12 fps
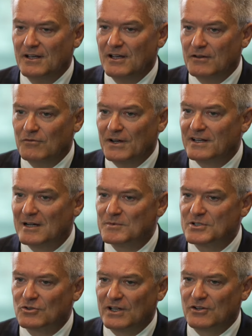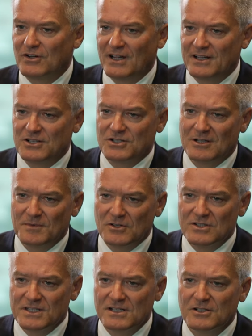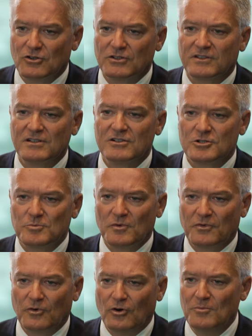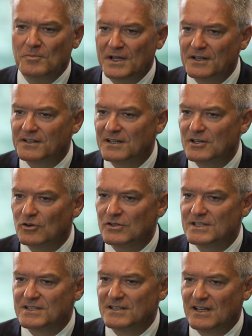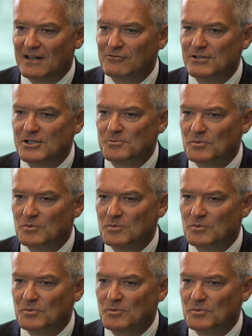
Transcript: When it comes to education, I mean, New Zealand continues to perform better than the OECD average,